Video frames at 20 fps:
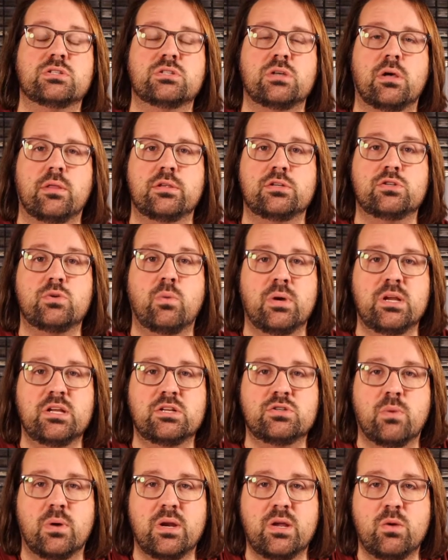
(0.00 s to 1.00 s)
saw the
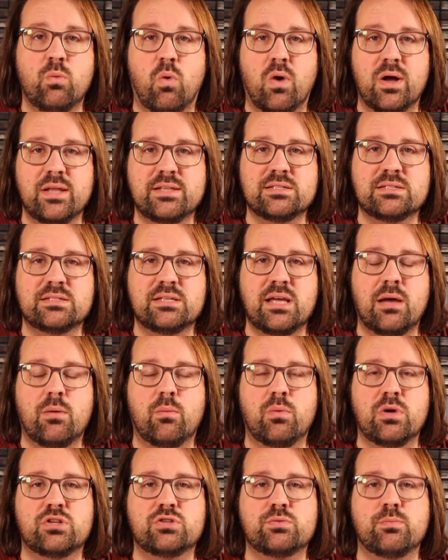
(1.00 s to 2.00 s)
2021 set,
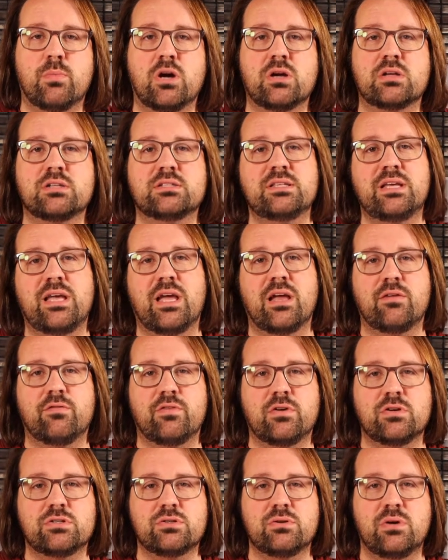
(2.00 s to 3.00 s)
which marks the
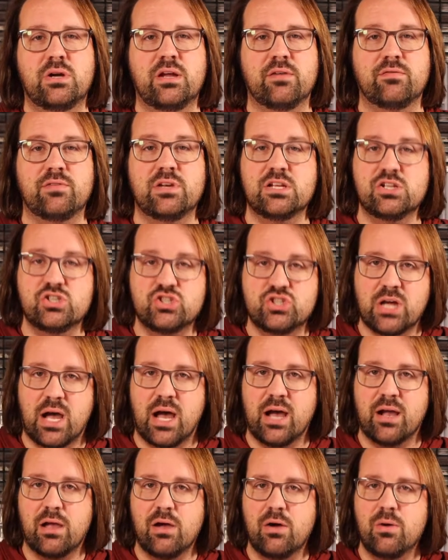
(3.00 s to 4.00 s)
anniversary of
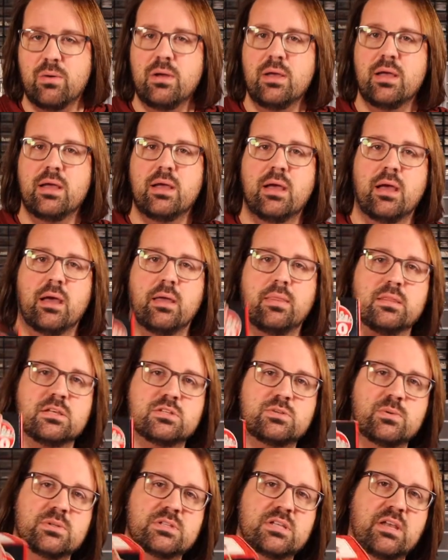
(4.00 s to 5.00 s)
Ninjago. And
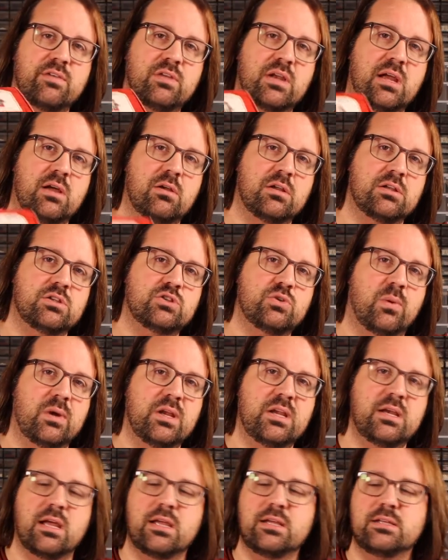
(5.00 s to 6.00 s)
this was given out in
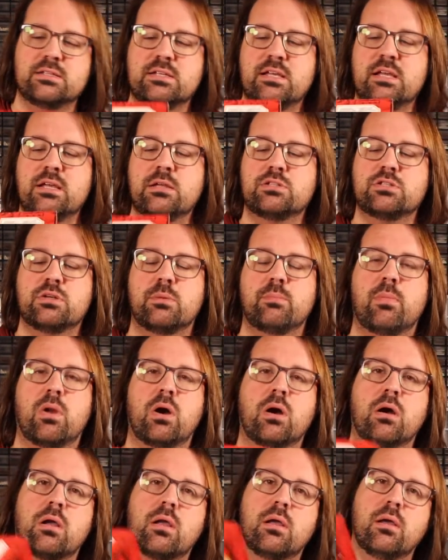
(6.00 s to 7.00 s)
2019 to
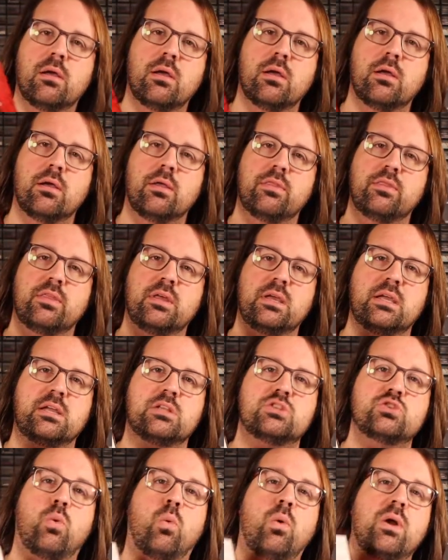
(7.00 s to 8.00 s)
mark the
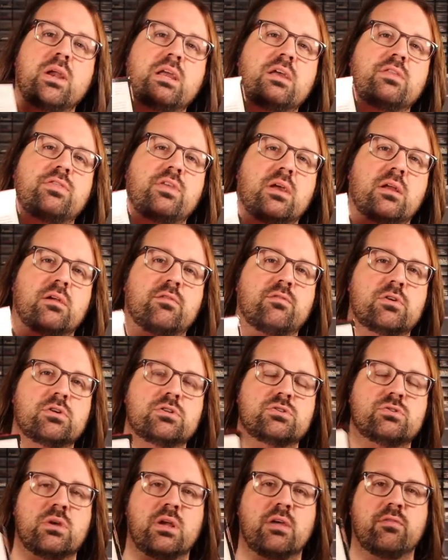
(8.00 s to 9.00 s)
20th
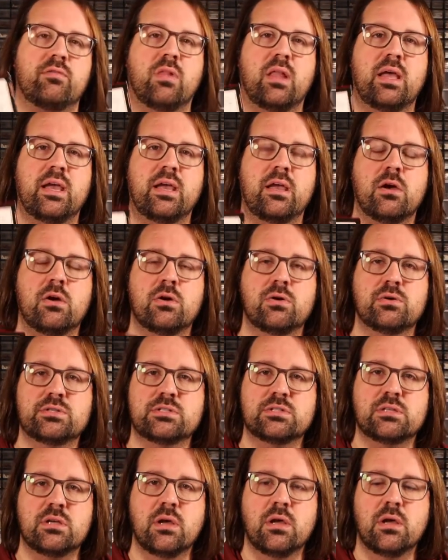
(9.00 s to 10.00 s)
anniversary of
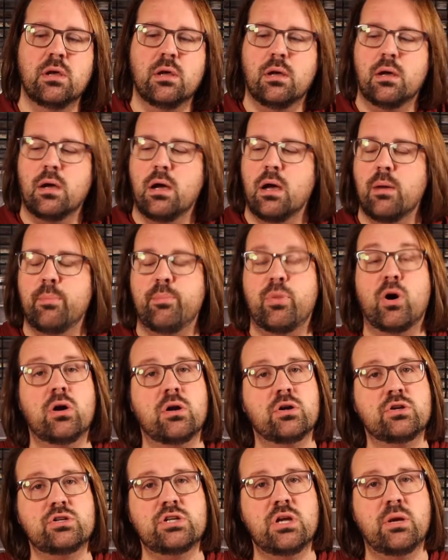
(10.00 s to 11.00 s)
Lego's
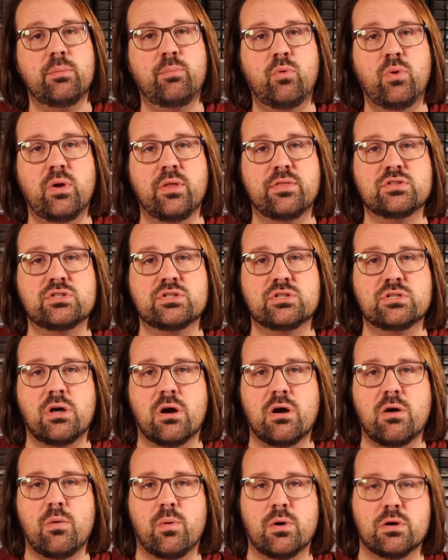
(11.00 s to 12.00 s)
partnership with
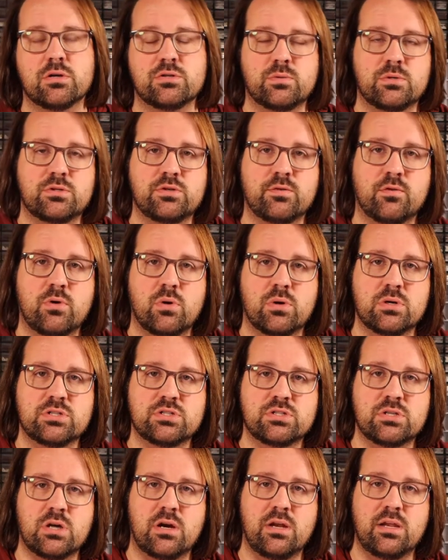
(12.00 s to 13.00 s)
Star Wars, which of course
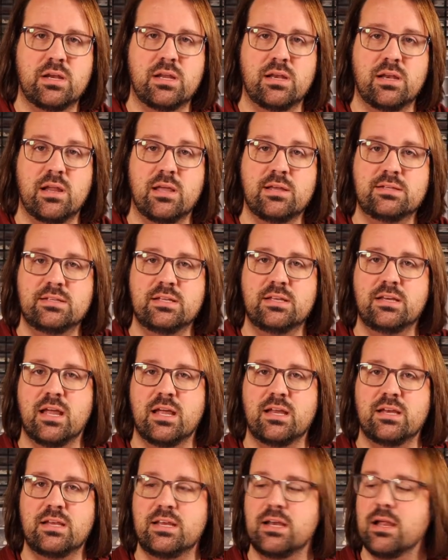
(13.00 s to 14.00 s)
started in
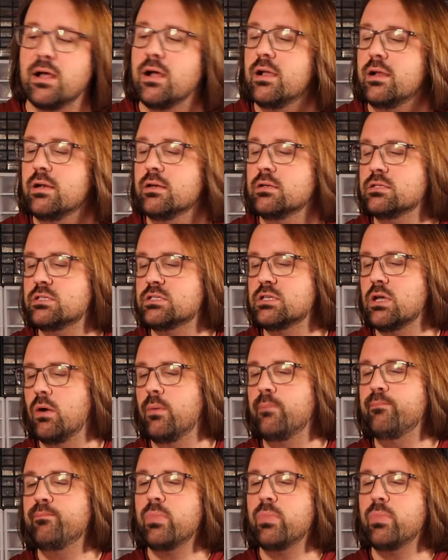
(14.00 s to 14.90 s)
1999. So